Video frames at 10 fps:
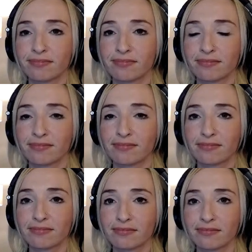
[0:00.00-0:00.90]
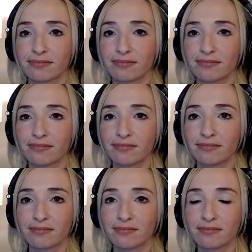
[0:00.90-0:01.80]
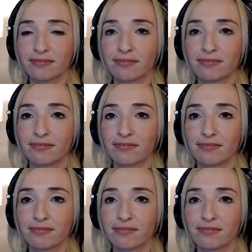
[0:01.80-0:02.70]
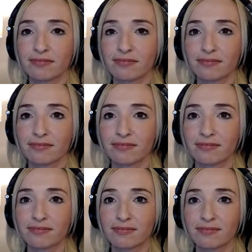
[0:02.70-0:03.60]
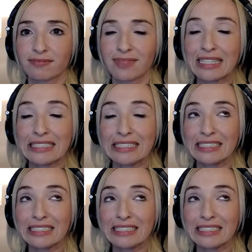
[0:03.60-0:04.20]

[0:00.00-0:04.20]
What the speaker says: The person shown says nothing.